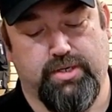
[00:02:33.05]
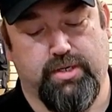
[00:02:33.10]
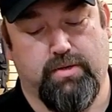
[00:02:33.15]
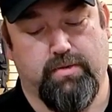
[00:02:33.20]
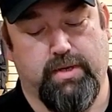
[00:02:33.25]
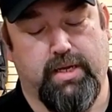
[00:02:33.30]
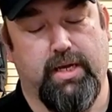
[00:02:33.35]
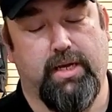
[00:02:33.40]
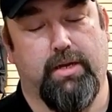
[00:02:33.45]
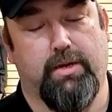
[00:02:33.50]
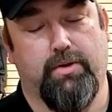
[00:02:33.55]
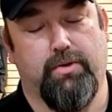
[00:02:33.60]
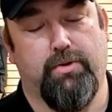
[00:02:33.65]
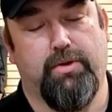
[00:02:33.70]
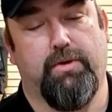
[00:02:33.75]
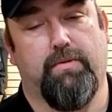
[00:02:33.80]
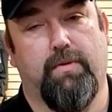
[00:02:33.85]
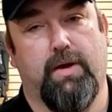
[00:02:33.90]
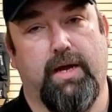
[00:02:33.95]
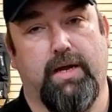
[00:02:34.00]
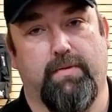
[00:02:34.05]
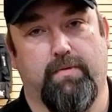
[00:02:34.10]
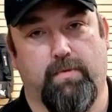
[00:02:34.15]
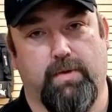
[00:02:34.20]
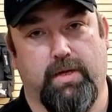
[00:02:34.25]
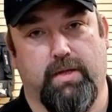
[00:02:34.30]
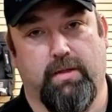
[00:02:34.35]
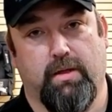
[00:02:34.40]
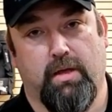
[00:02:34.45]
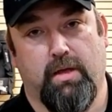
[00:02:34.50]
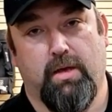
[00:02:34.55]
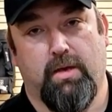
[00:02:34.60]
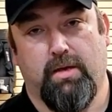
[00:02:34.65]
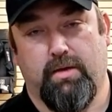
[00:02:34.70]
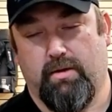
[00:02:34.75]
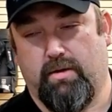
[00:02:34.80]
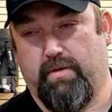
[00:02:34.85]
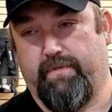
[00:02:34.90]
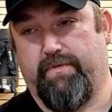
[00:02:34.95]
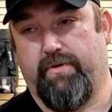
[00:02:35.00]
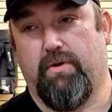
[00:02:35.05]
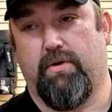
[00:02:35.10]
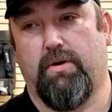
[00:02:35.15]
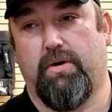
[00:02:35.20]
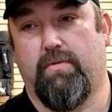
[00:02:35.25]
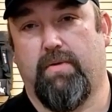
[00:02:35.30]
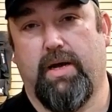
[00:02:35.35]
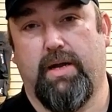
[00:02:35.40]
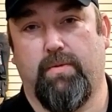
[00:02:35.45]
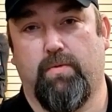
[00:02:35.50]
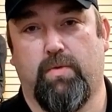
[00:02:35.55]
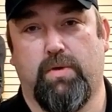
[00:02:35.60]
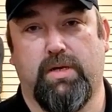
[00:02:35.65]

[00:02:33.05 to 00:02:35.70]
Again, who you're riding with. If you're only riding